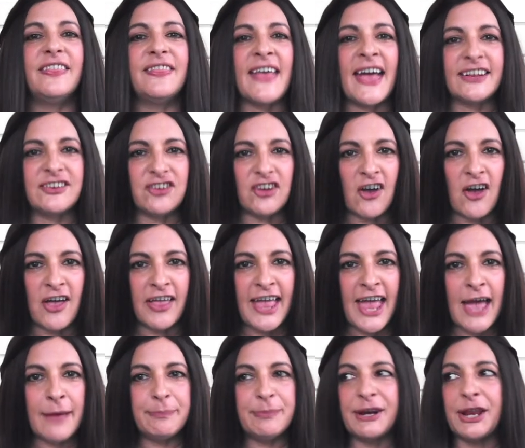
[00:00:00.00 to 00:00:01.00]
That's all
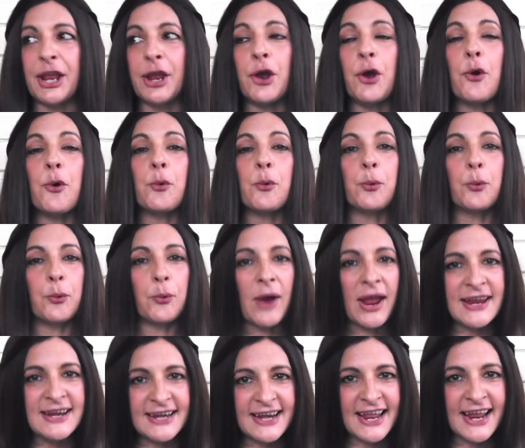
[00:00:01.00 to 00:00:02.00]
happening
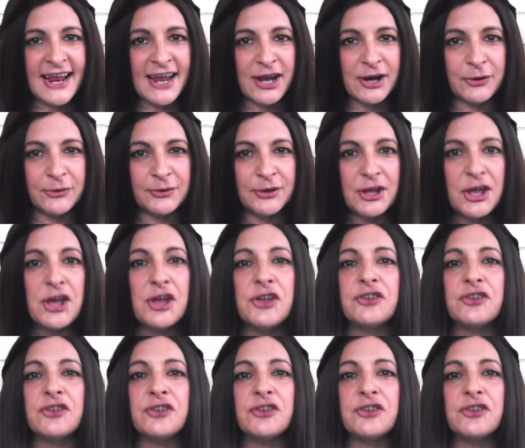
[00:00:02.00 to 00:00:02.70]
right now.